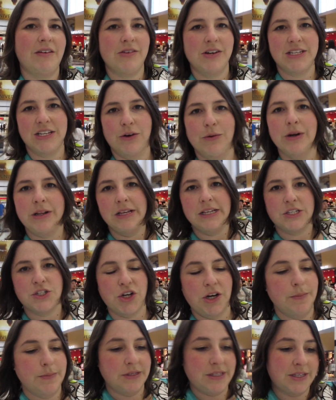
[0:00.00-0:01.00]
every single one of these
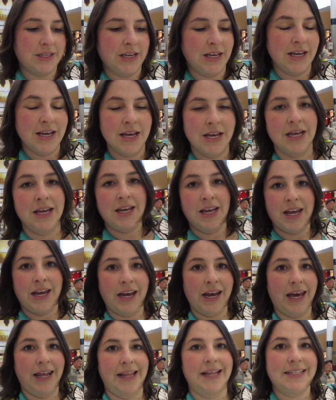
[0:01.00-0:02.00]
trips,
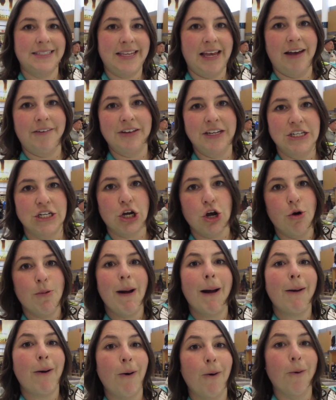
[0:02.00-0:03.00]
and it's having to go
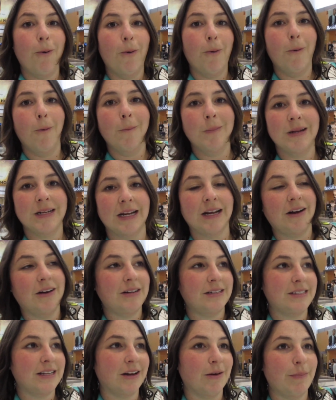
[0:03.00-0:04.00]
back home, and I
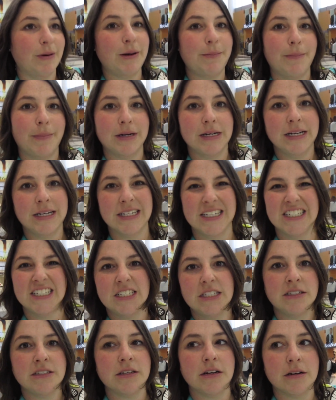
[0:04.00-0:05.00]
already said goodbye to Mike, and
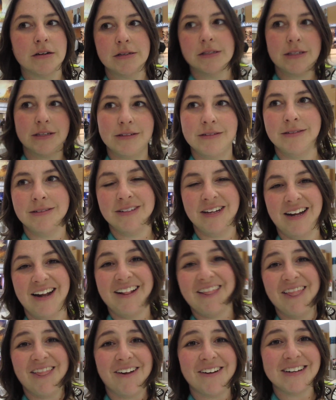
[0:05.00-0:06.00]
it sucks.
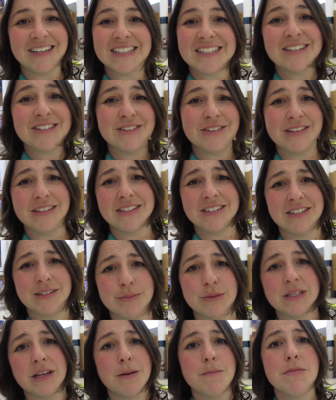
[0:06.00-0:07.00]
Long distance
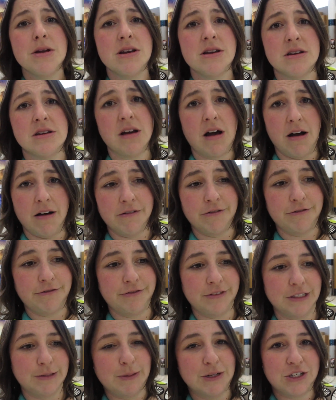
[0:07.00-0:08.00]
relationships can be
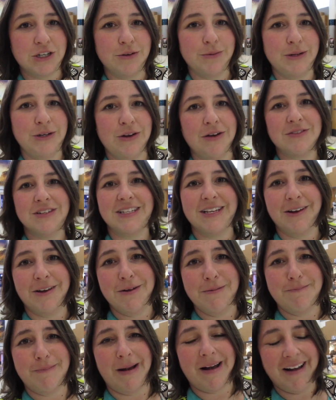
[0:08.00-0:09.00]
tough, especially when you have to say
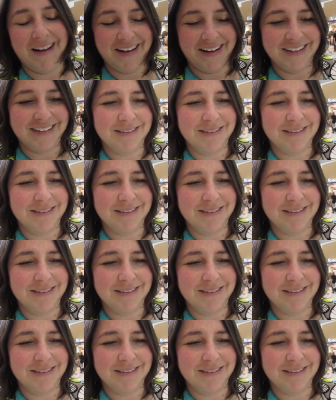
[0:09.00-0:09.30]
goodbye.